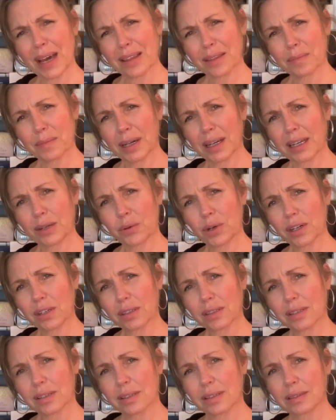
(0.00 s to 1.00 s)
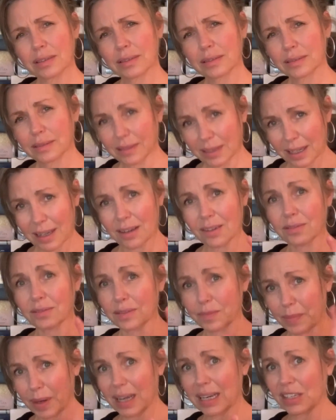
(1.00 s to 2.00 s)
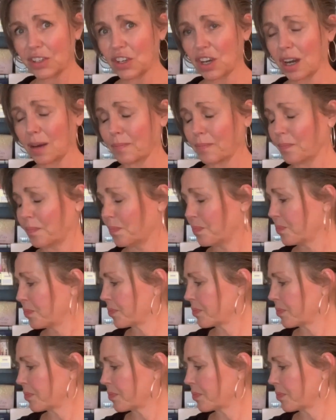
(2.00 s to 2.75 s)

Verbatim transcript: Bath and Body Works? No, Body Shop.